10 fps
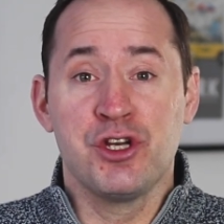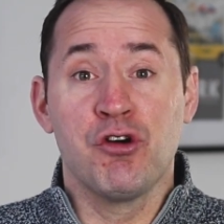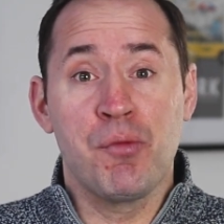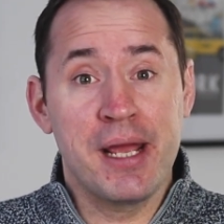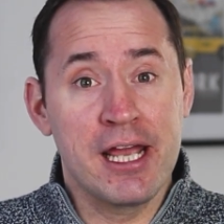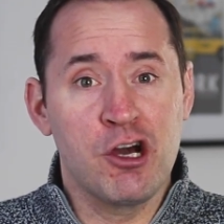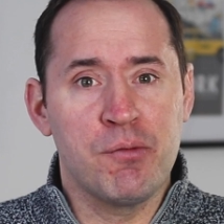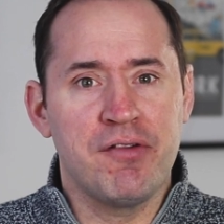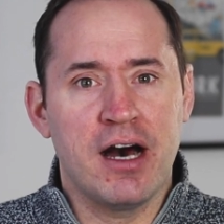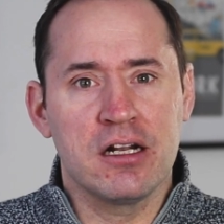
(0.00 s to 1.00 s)
European
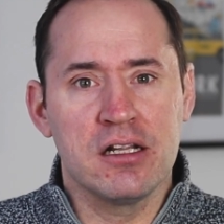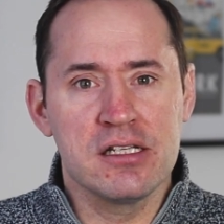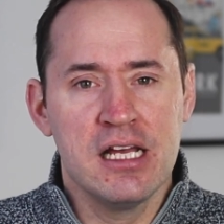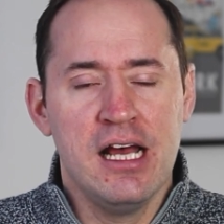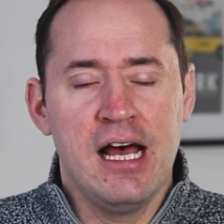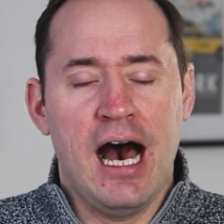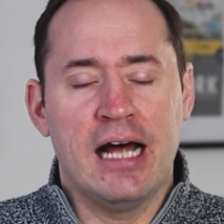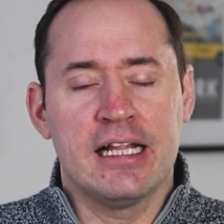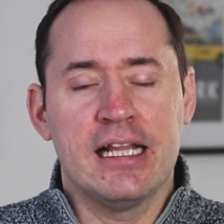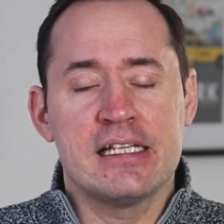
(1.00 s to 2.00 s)
Cup finals,
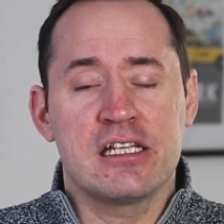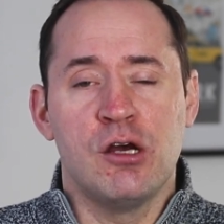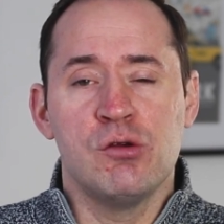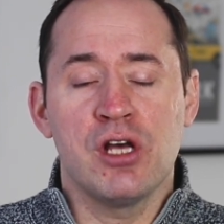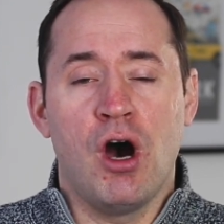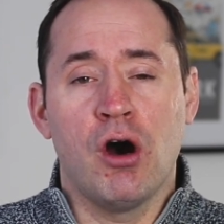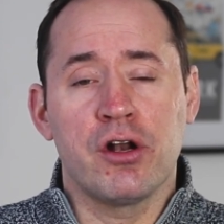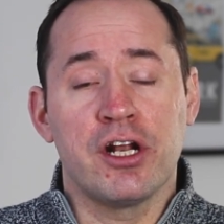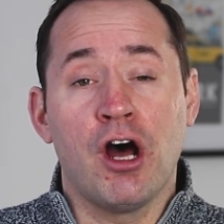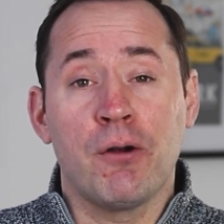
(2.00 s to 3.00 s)
and the list goes
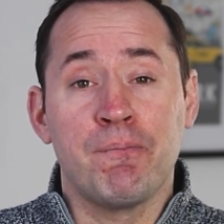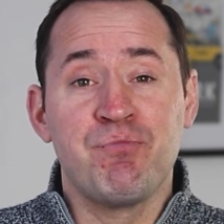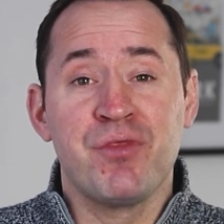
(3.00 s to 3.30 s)
on and on.